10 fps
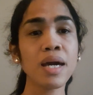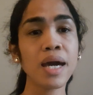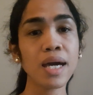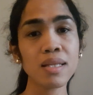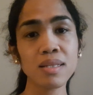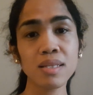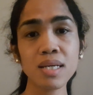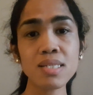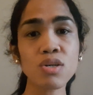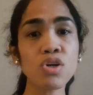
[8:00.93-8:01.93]
And
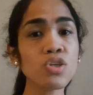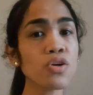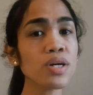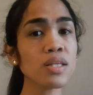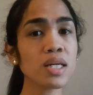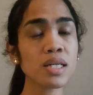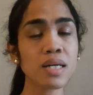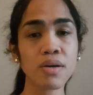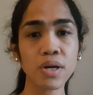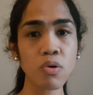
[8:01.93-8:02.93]
this authority, they
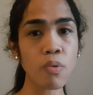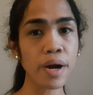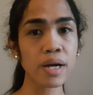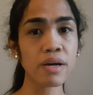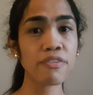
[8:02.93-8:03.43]
require a